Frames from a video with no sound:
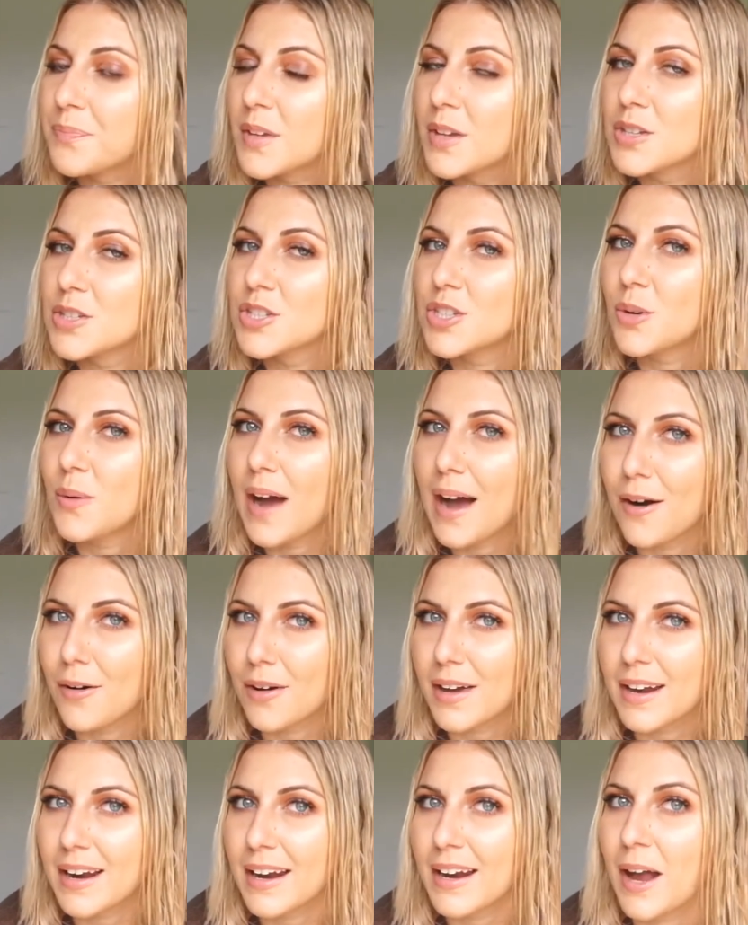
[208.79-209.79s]
So how
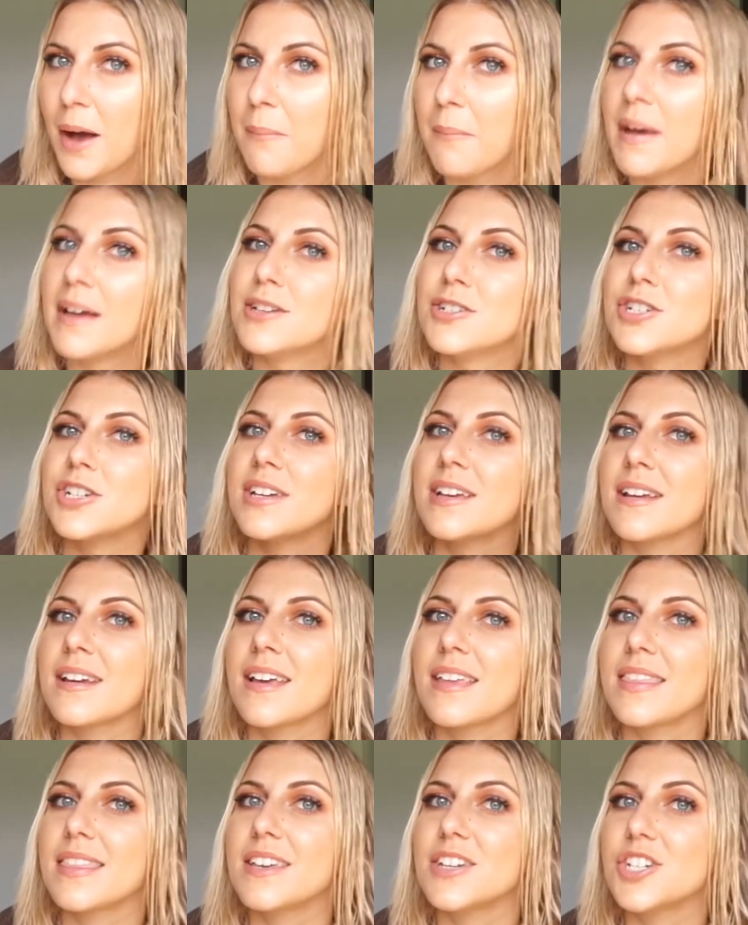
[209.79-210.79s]
could I not mention
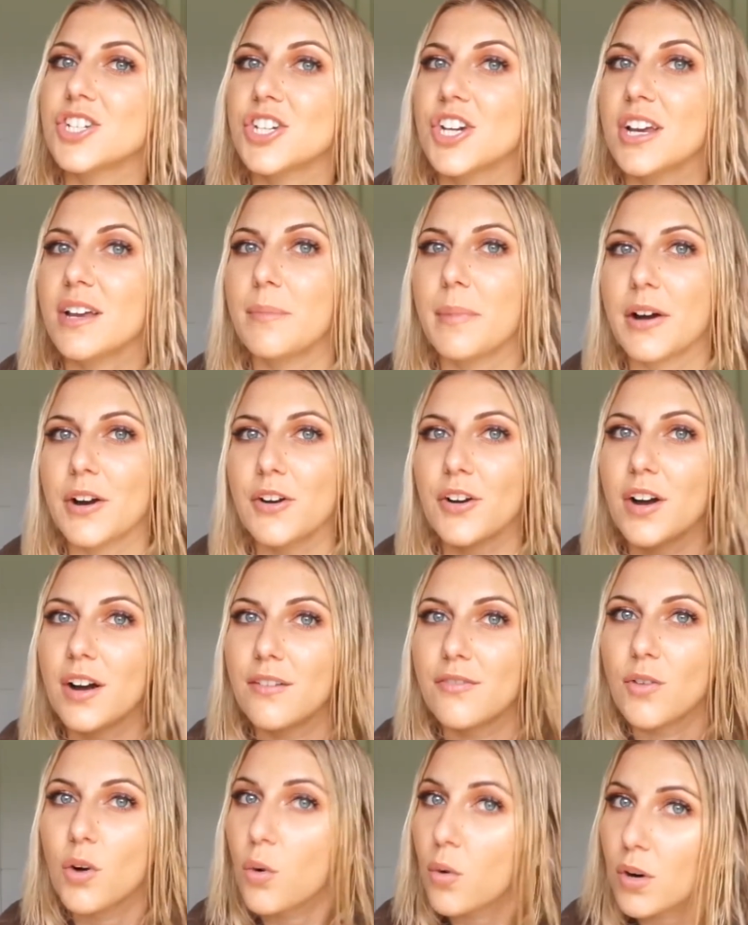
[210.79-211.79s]
the shea butter,
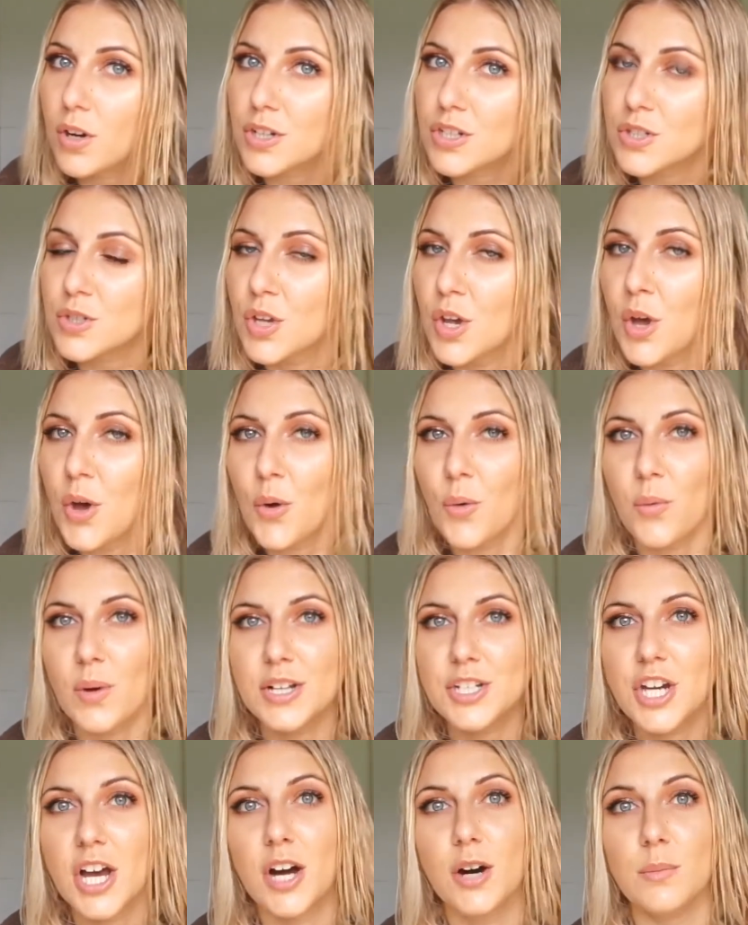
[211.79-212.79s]
of course,
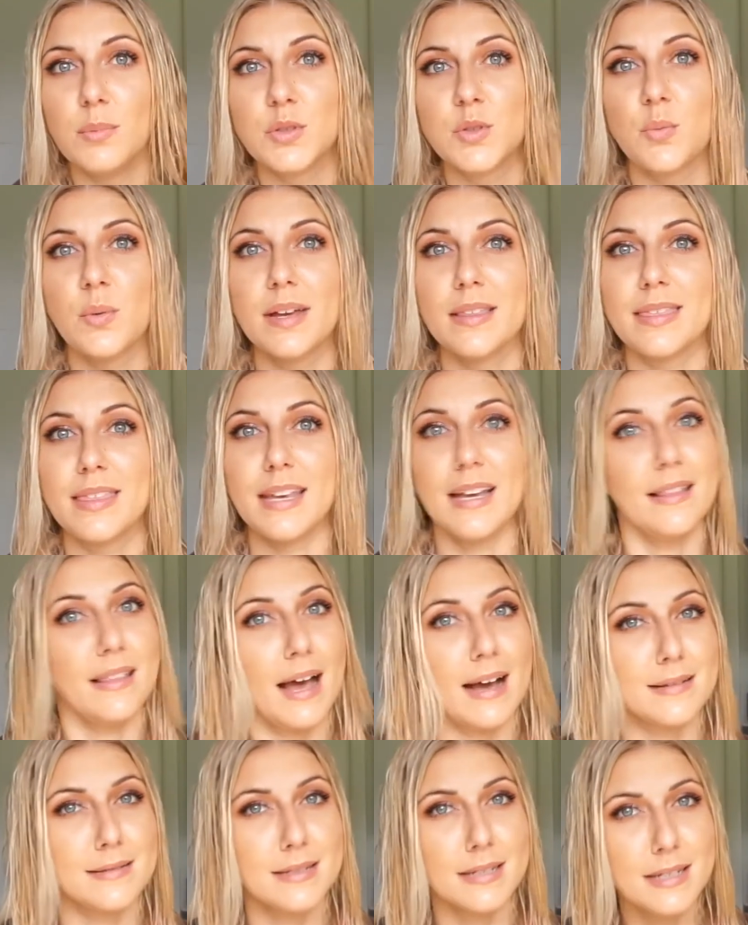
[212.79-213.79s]
which helps with the
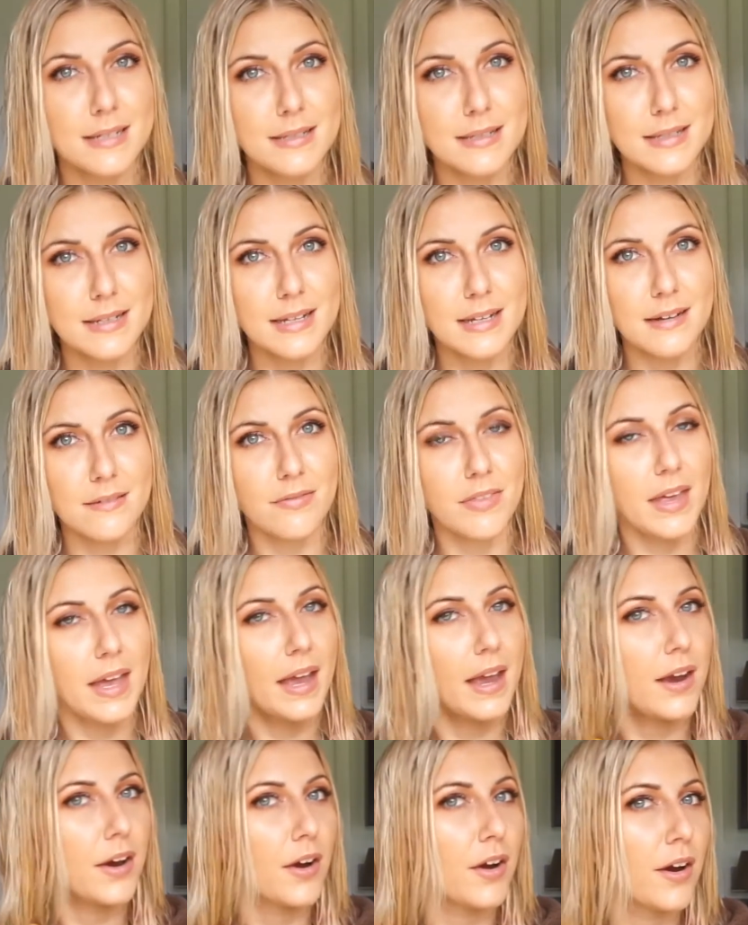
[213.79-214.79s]
elasticity of the
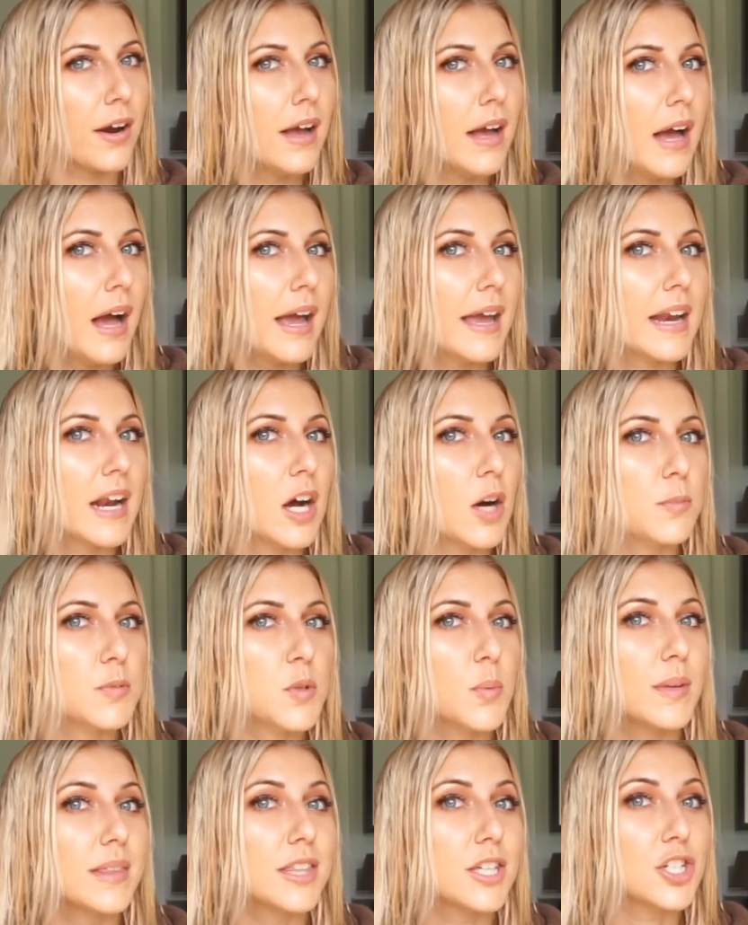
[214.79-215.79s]
hair. It helps
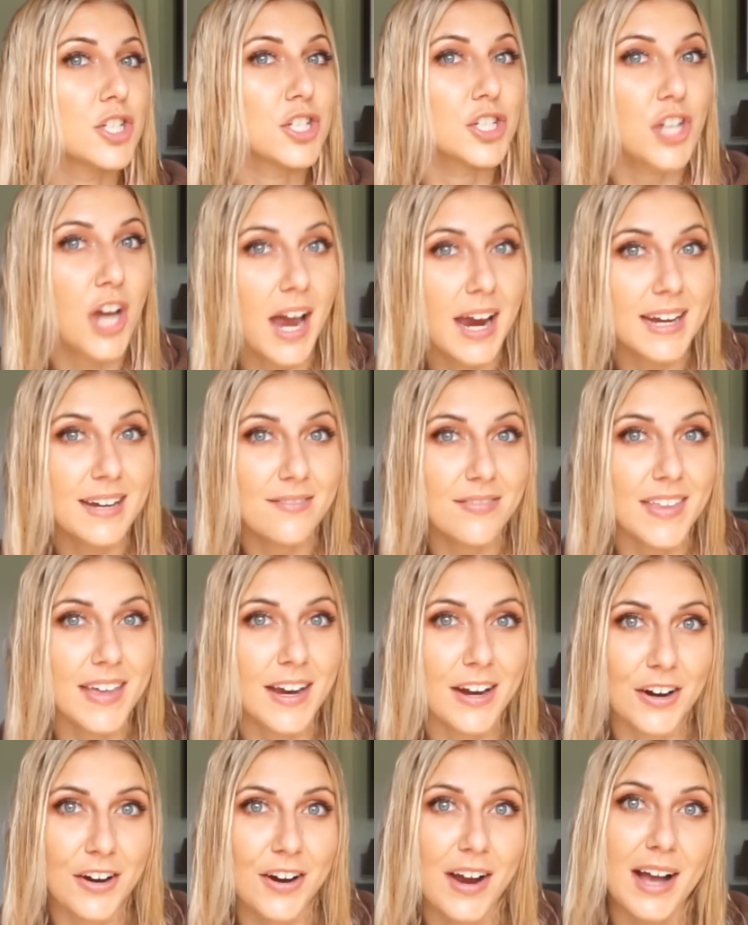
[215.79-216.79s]
with the shine of the
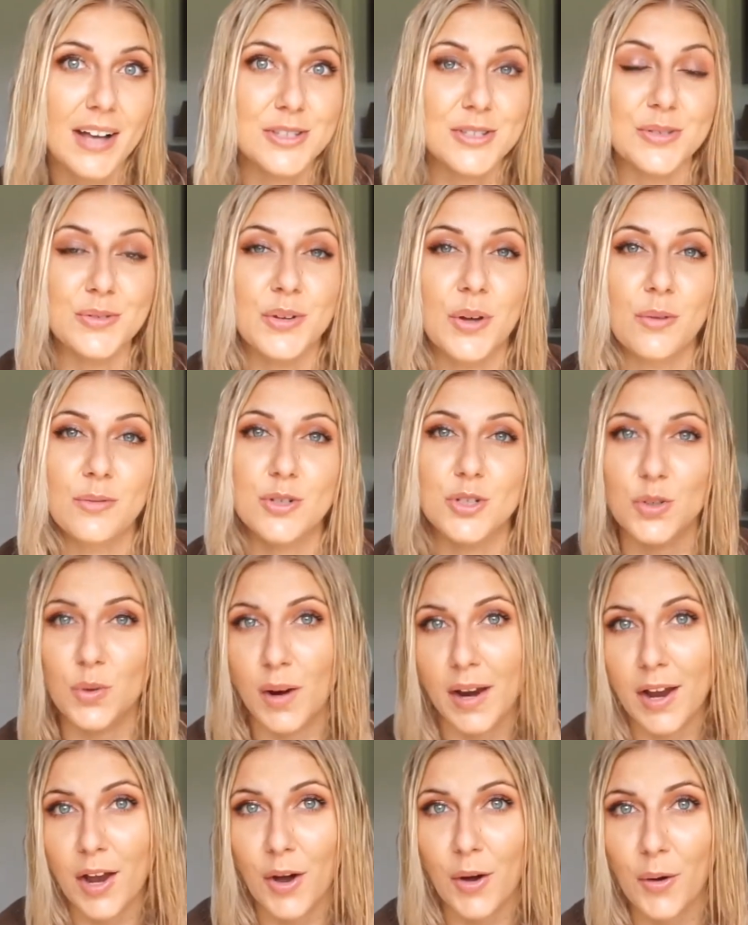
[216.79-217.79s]
hair. As you know,
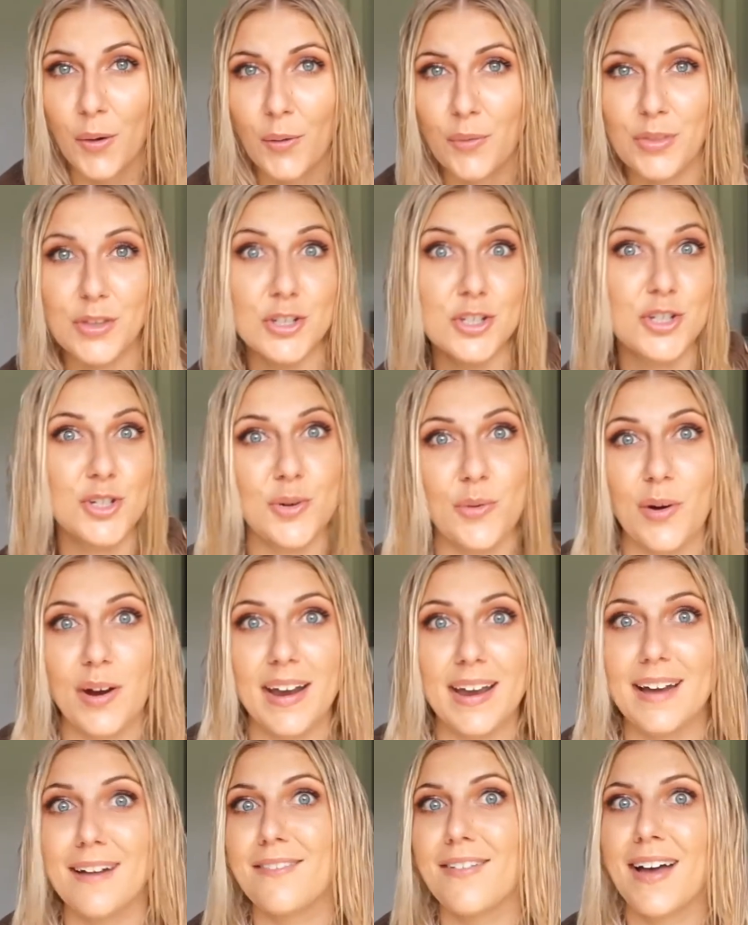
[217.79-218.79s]
Joico, the joy
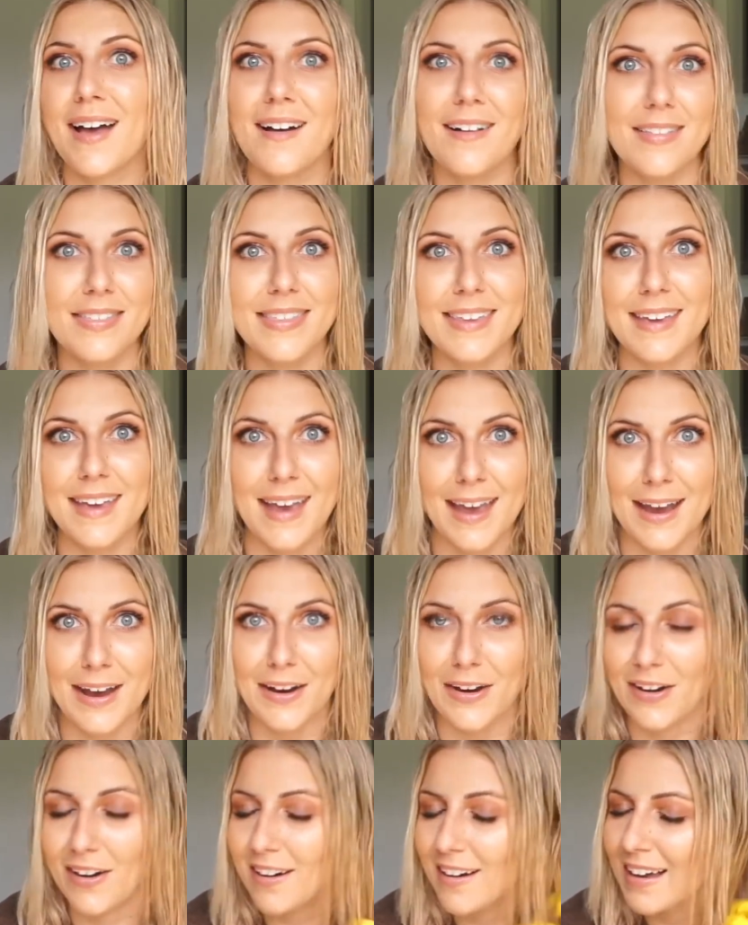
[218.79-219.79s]
of healthy
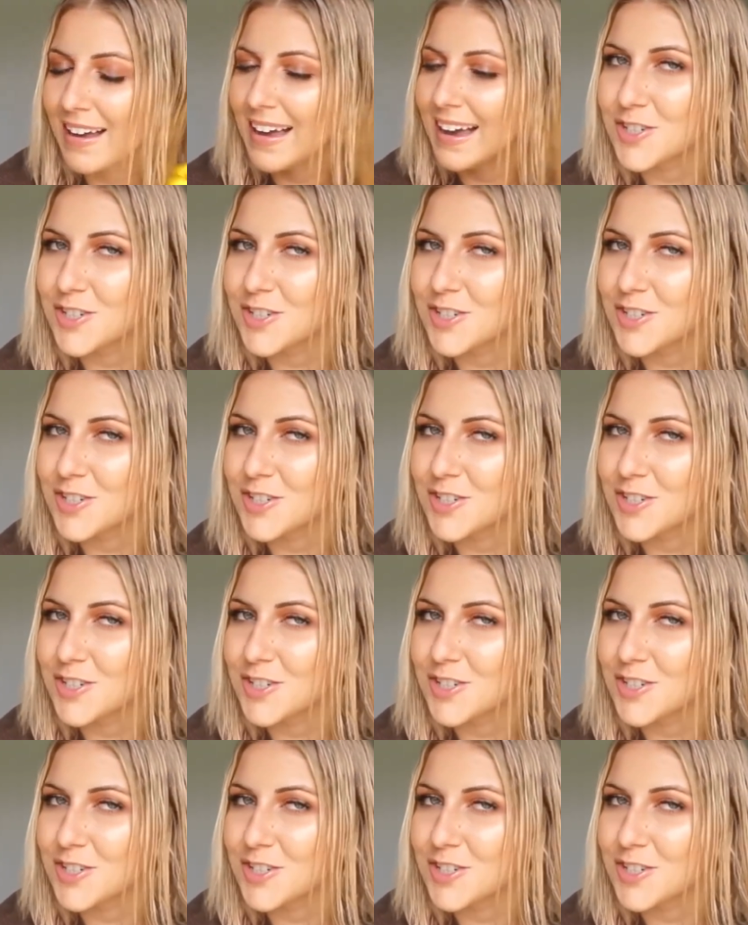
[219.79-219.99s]
hair.